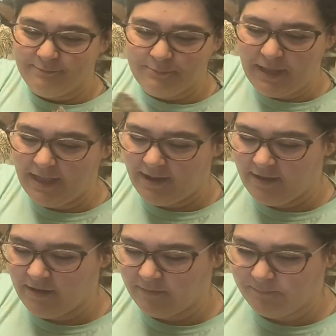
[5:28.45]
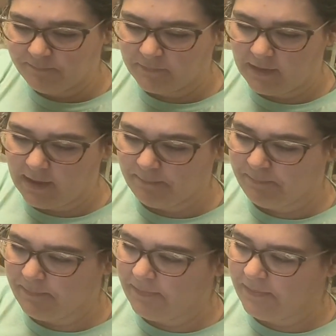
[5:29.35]
But, I'm
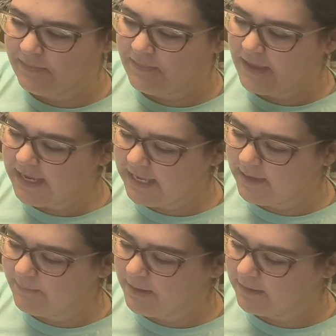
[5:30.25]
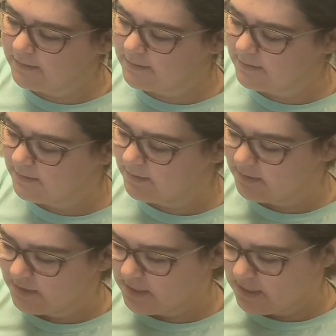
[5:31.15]
thinking about...
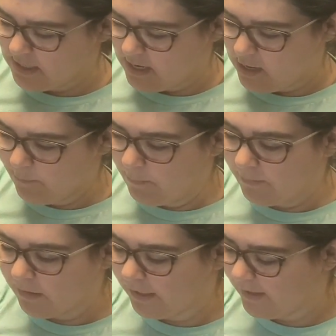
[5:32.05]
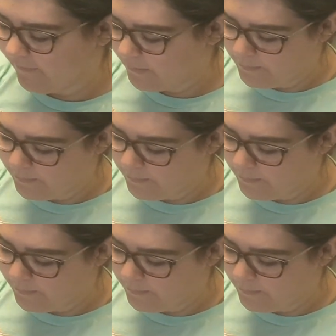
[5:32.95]
I'm probably going to give it a